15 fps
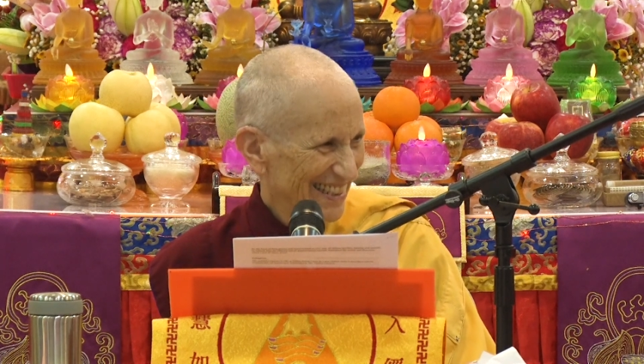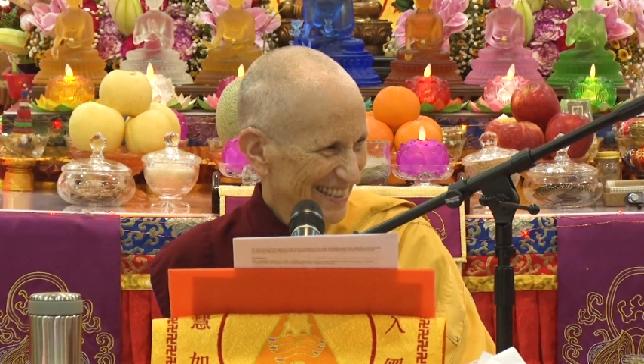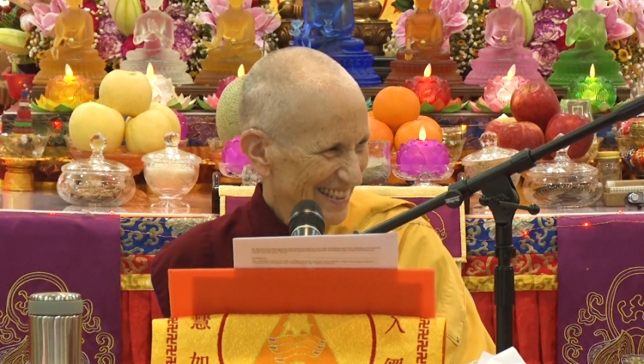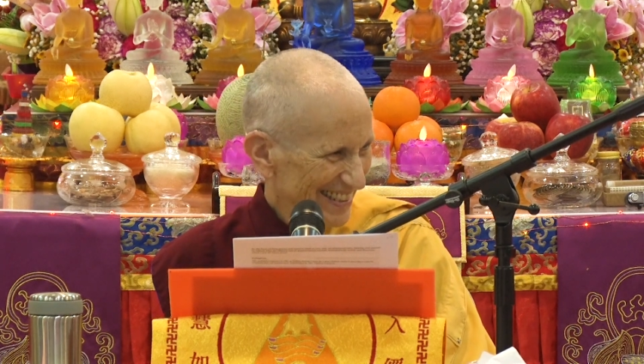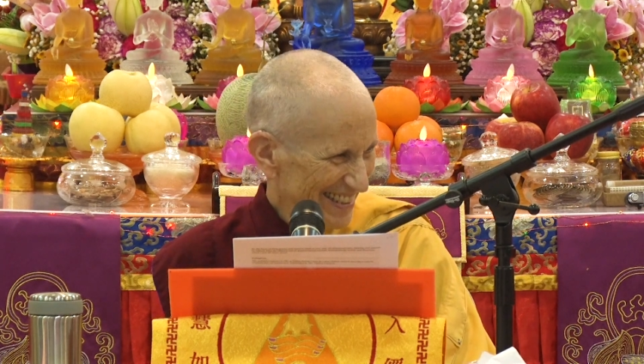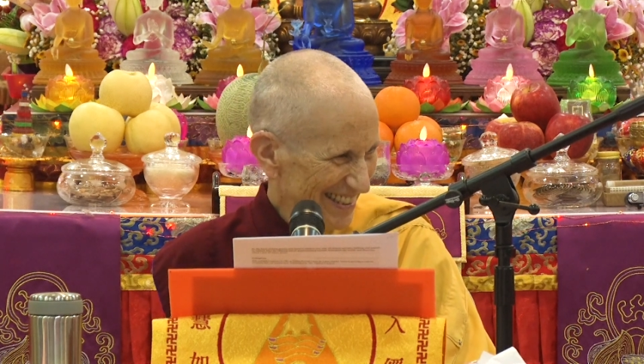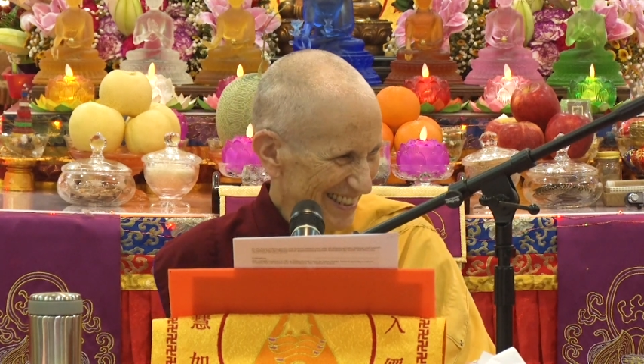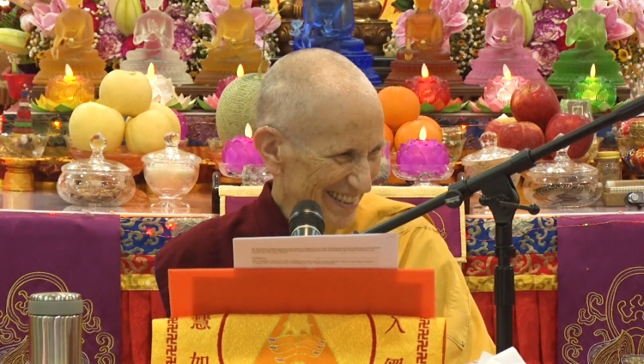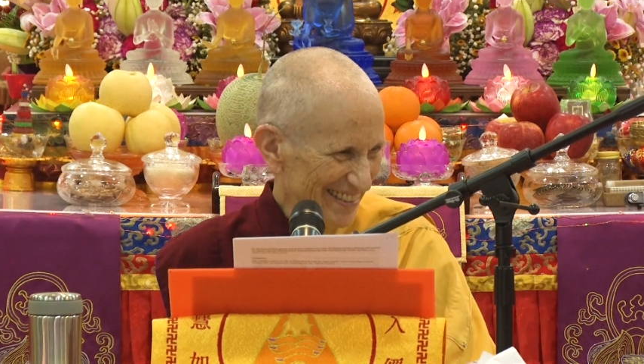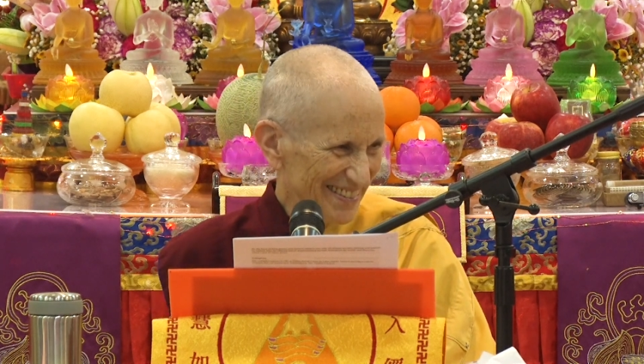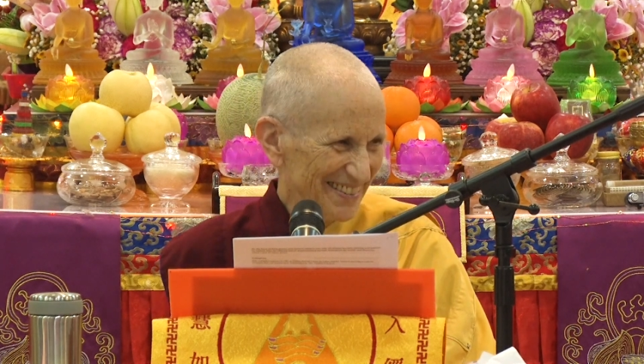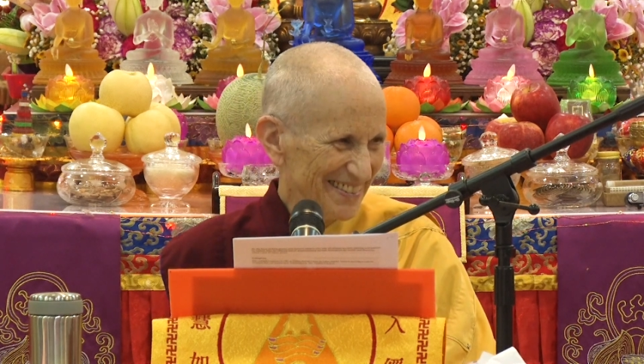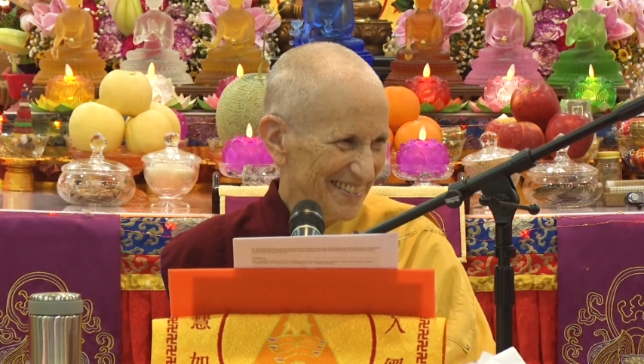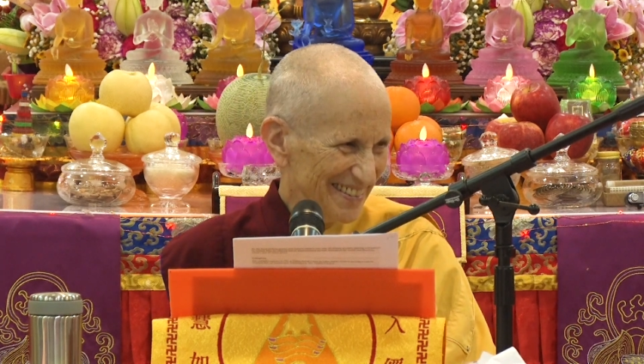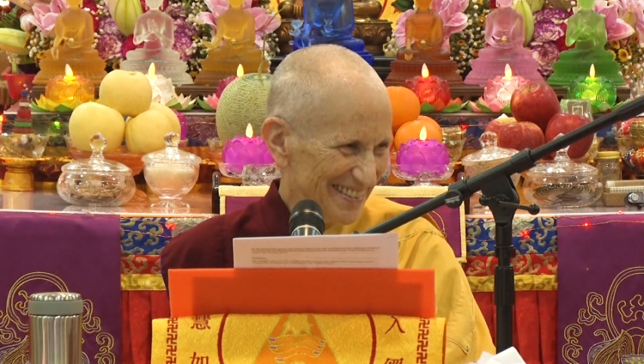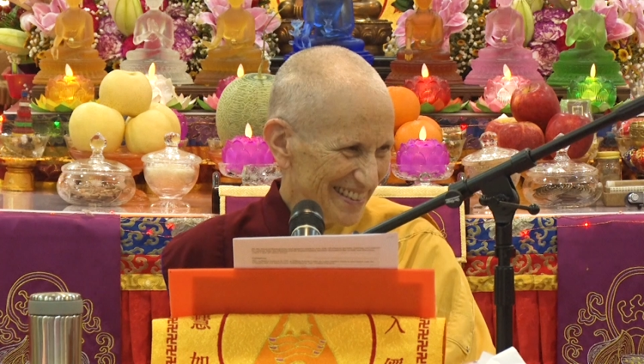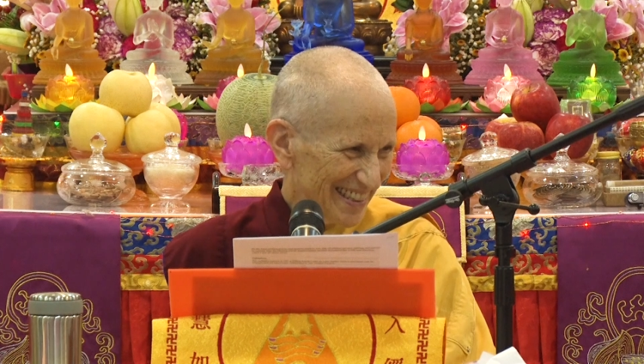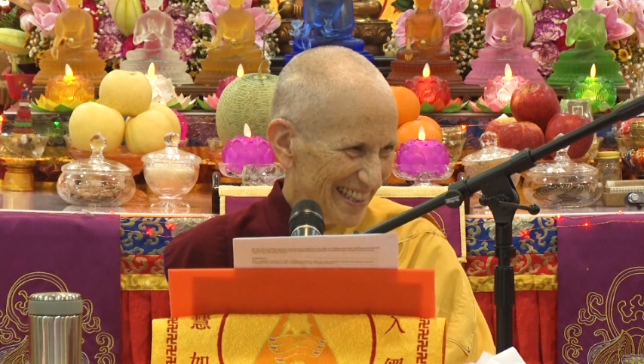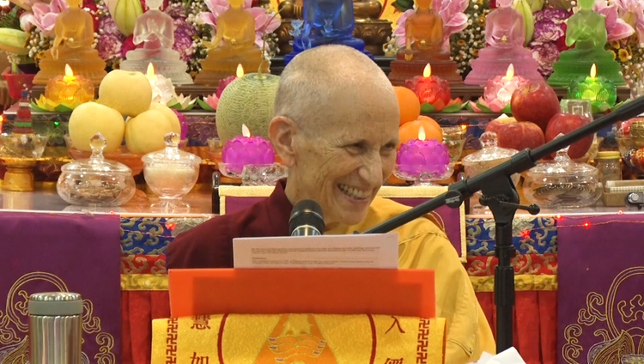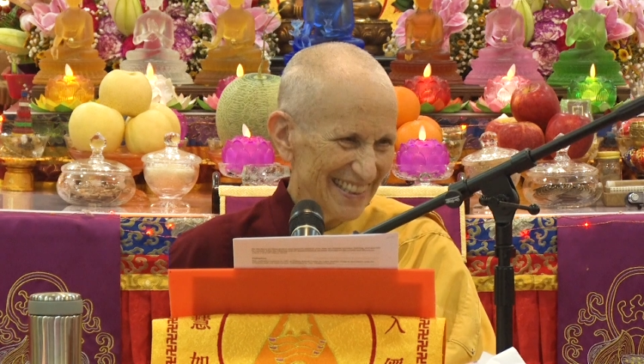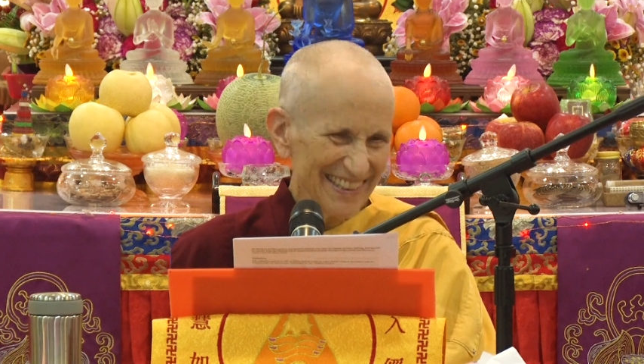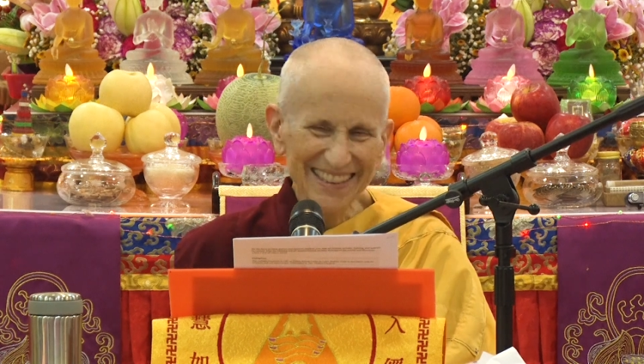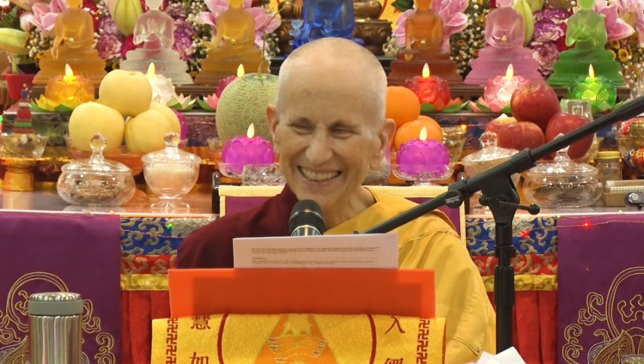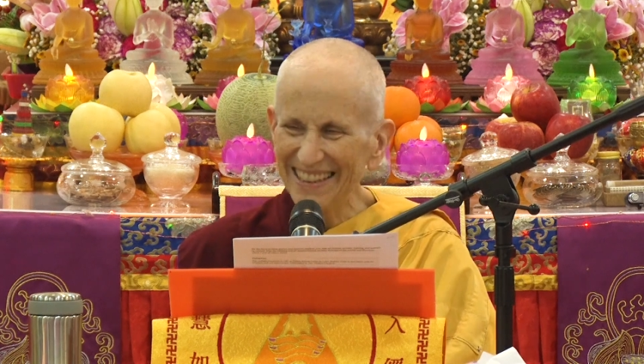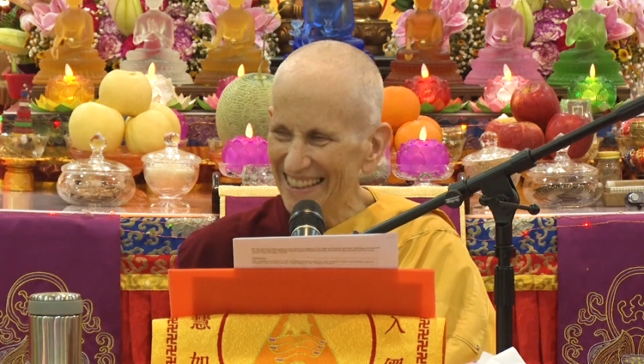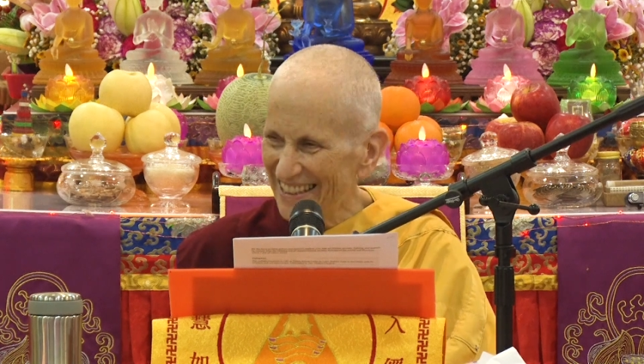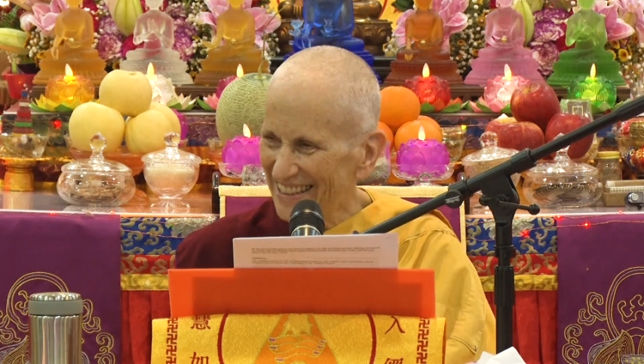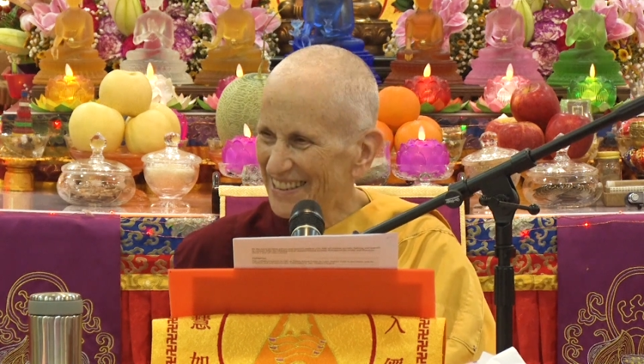you get a little